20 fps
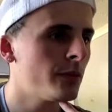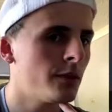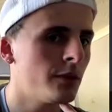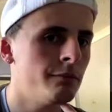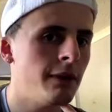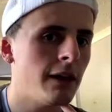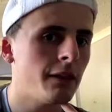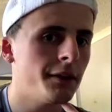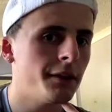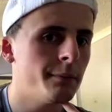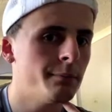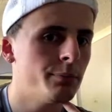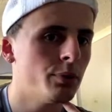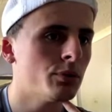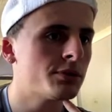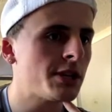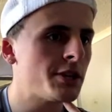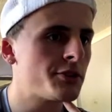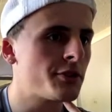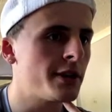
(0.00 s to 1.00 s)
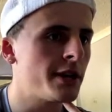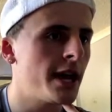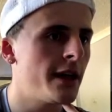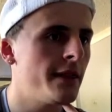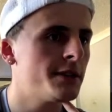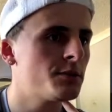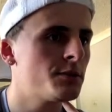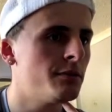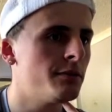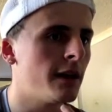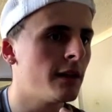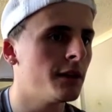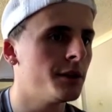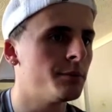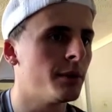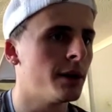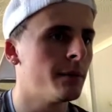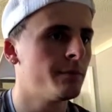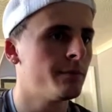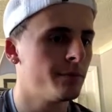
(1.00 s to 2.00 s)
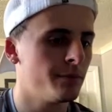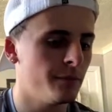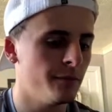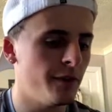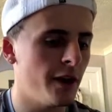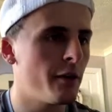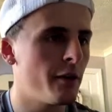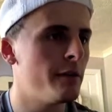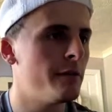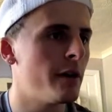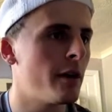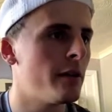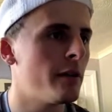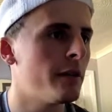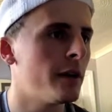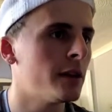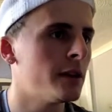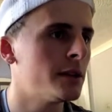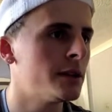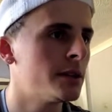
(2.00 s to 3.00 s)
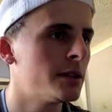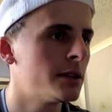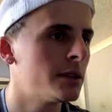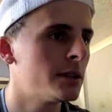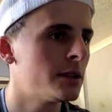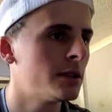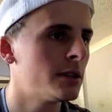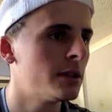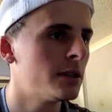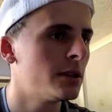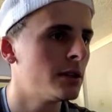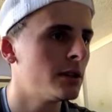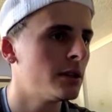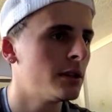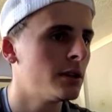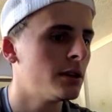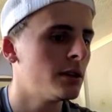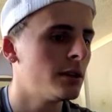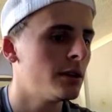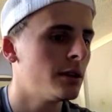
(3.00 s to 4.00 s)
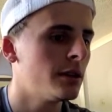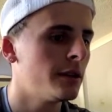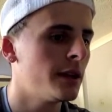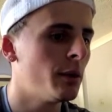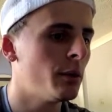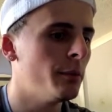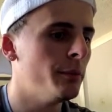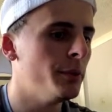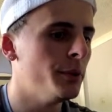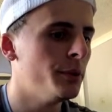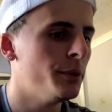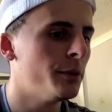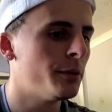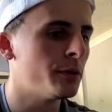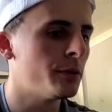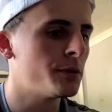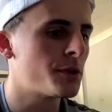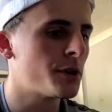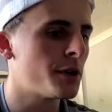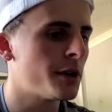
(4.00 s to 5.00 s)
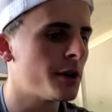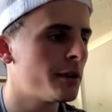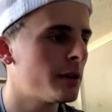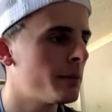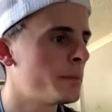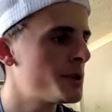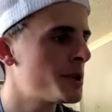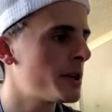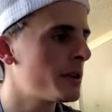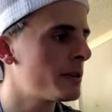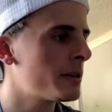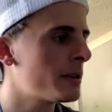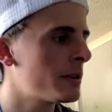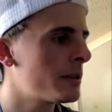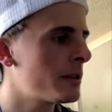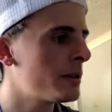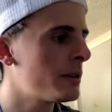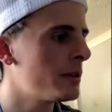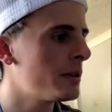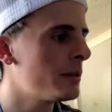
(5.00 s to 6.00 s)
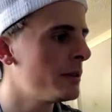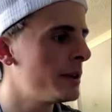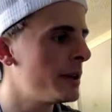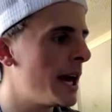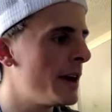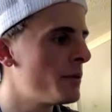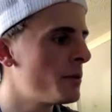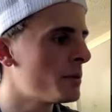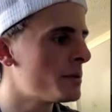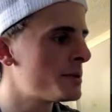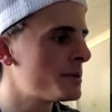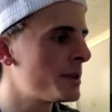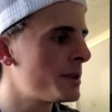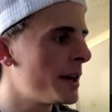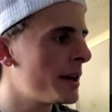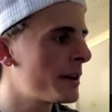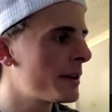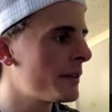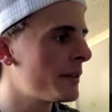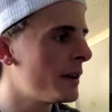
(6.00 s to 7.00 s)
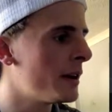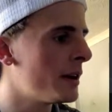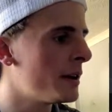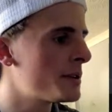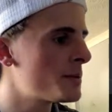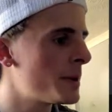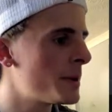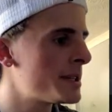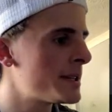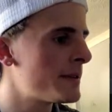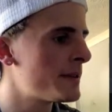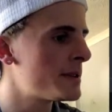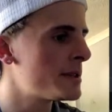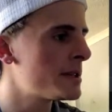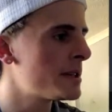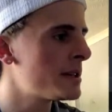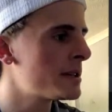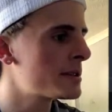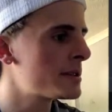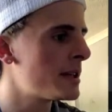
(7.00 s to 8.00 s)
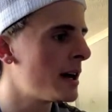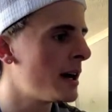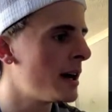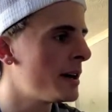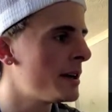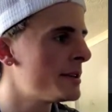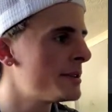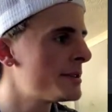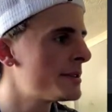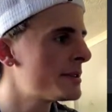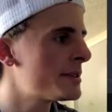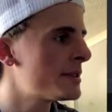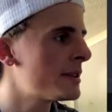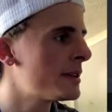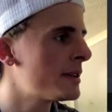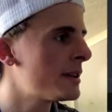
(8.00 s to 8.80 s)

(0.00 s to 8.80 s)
Valid impulse entry. Yeah, this was valid, man. Very, very valid. That was a beautiful trade. Let me check the... Yeah, everyone's taken that. 27 ticks. Nice.